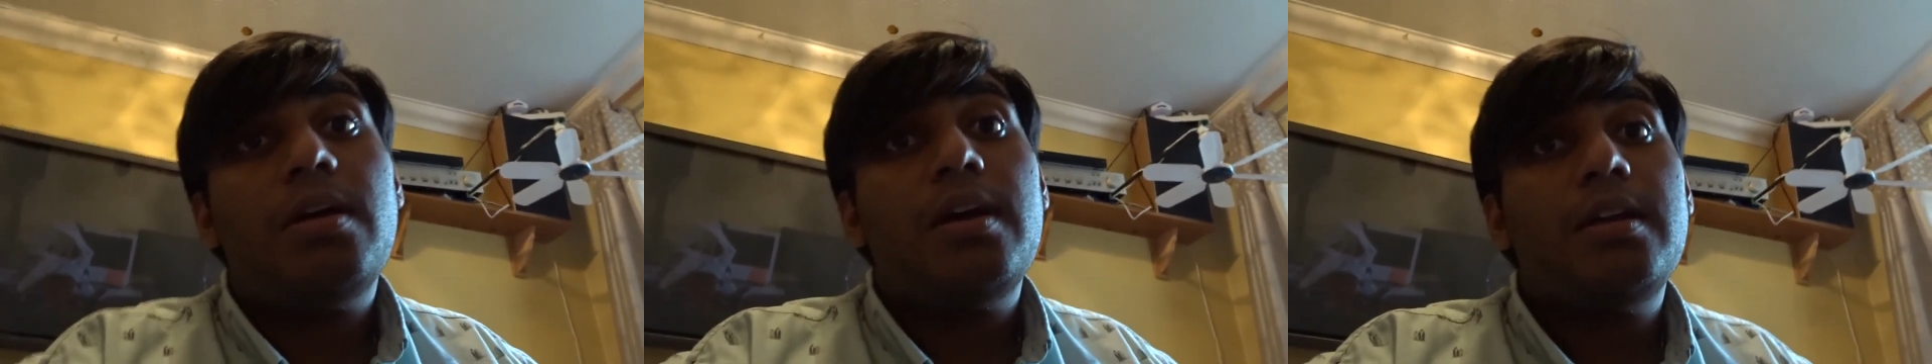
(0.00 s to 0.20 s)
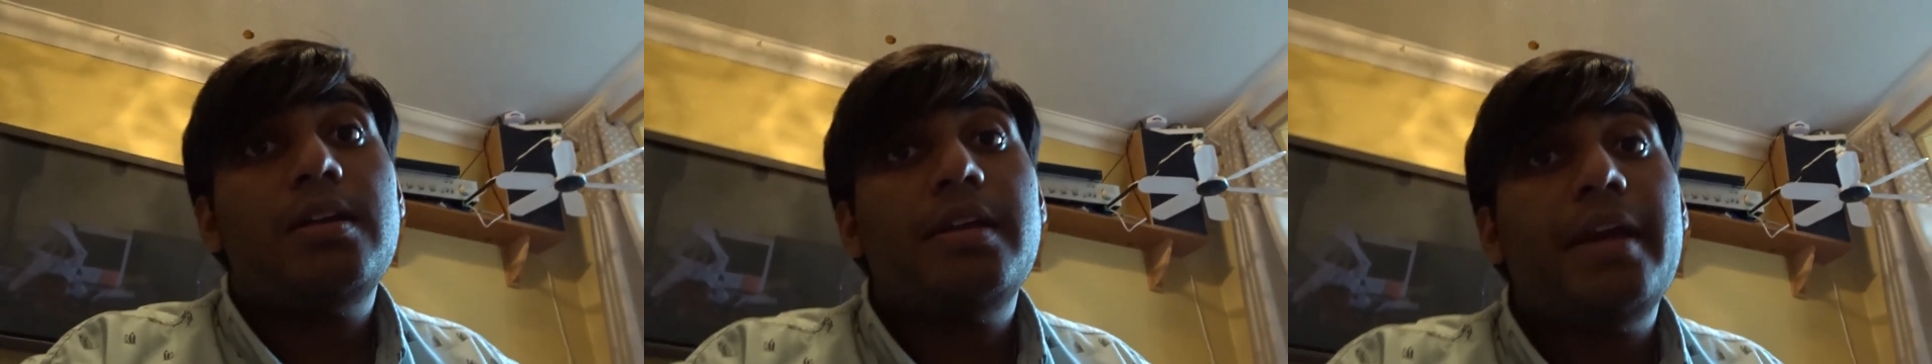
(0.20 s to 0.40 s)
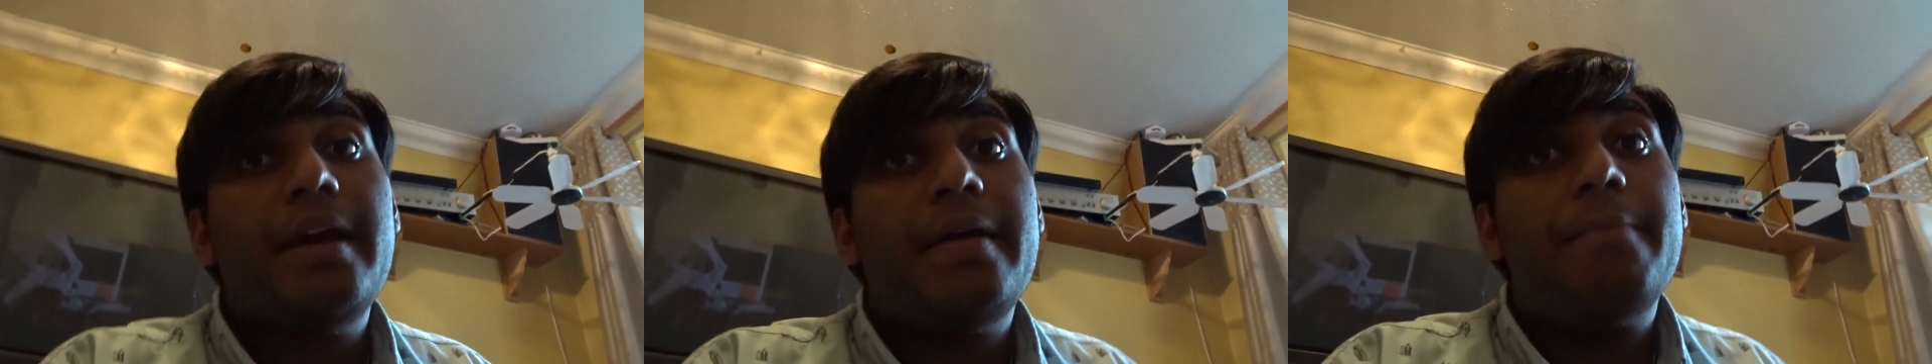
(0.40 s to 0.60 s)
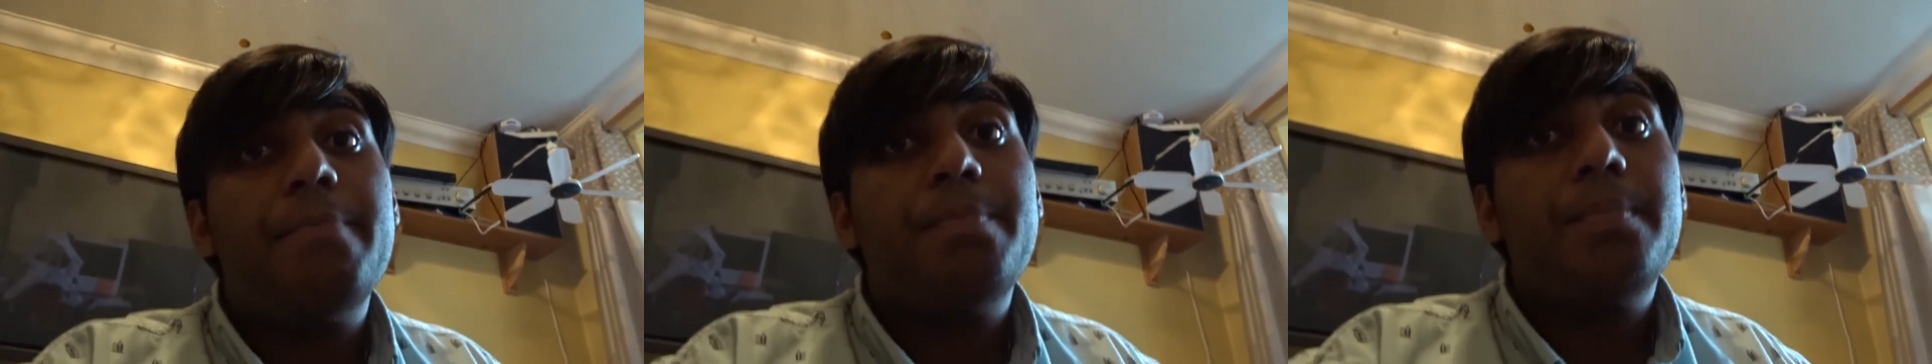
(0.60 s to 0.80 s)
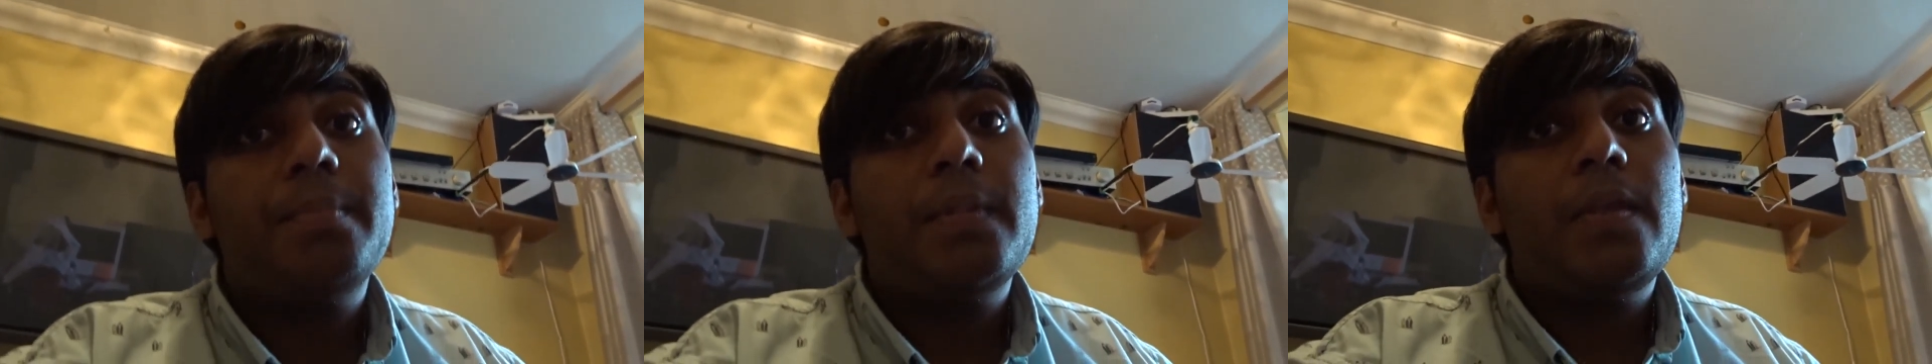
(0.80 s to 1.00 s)
And yeah,
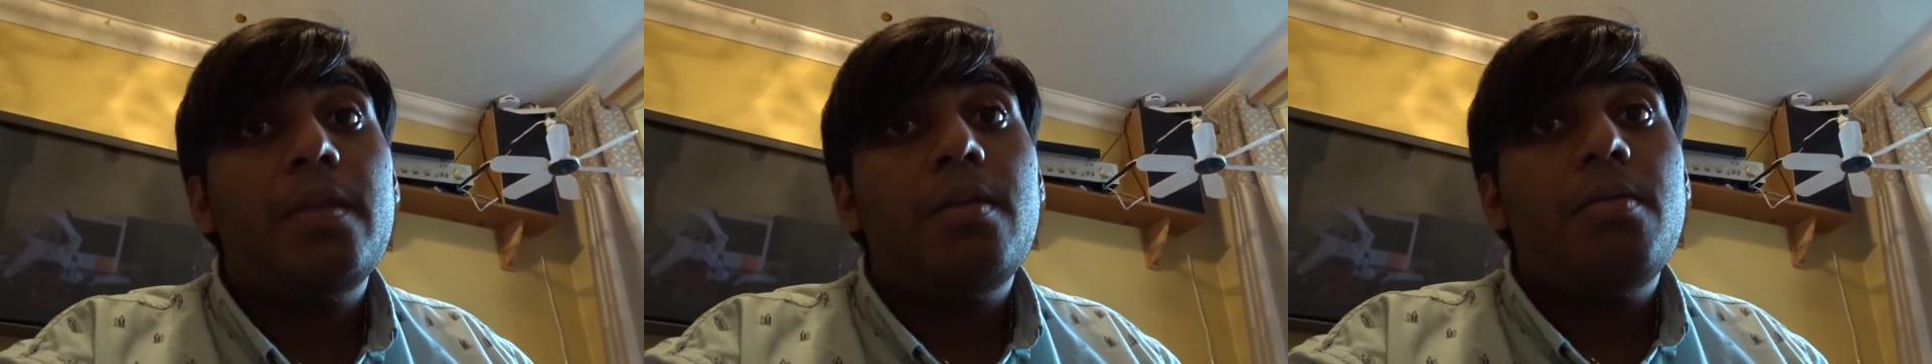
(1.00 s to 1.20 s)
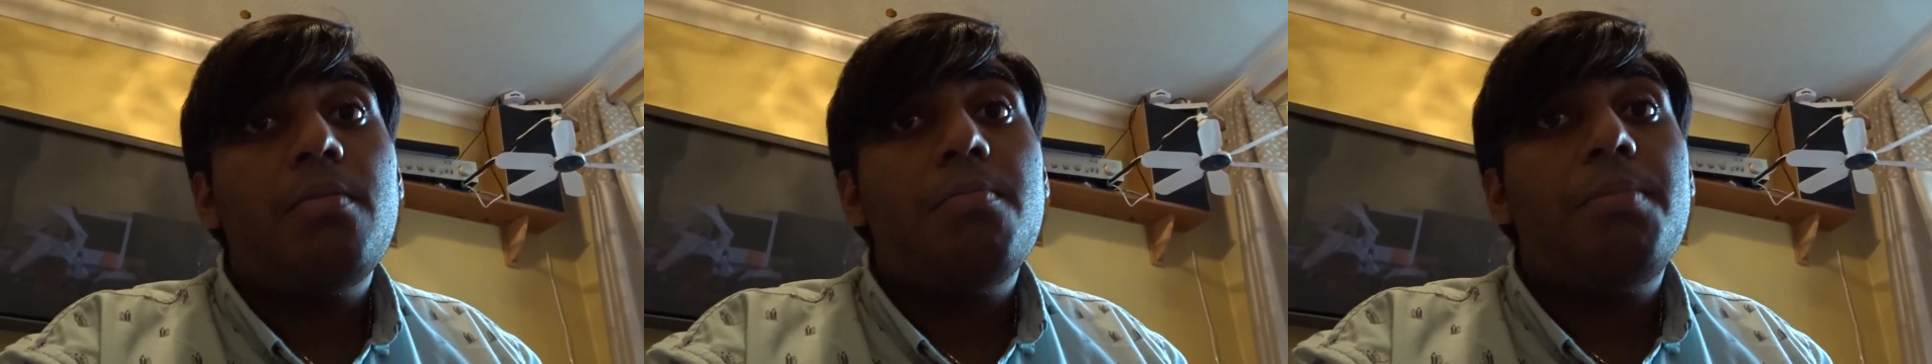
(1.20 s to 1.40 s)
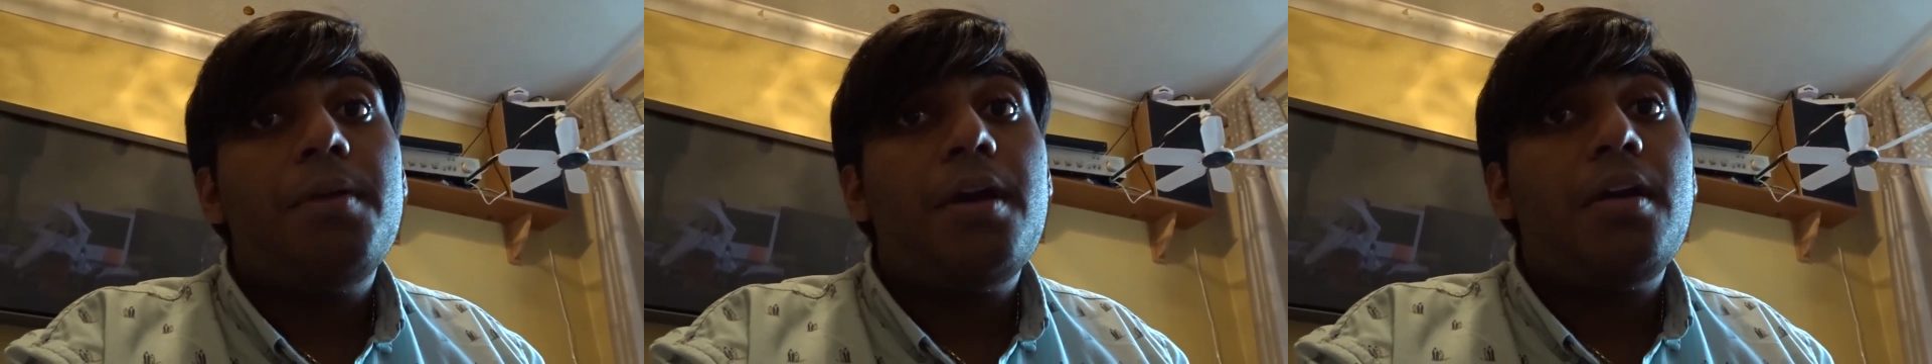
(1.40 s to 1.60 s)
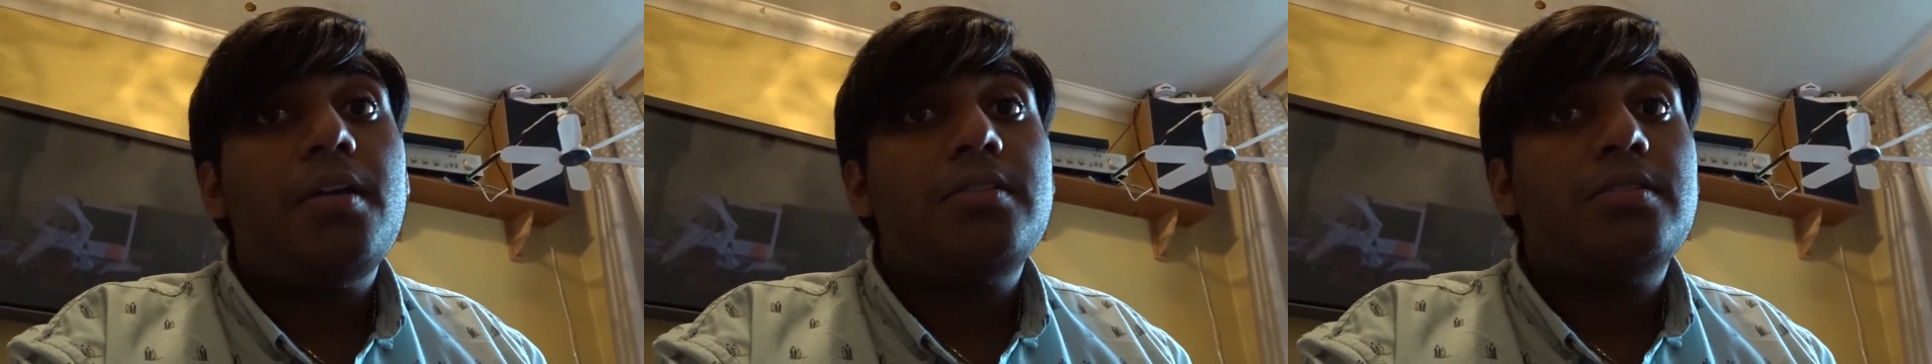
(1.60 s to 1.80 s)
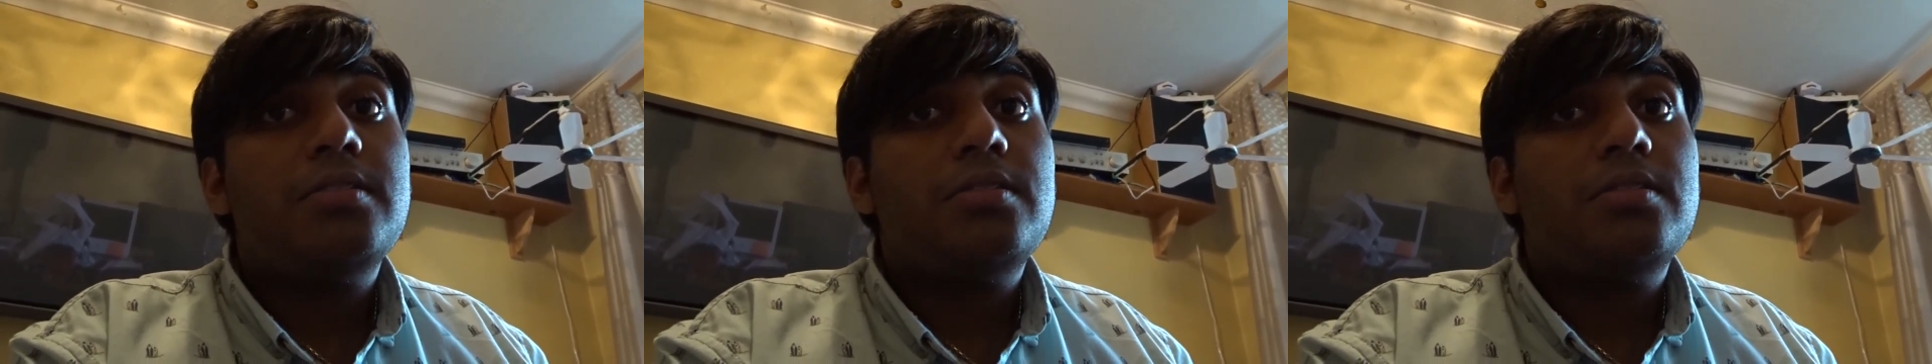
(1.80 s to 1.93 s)
but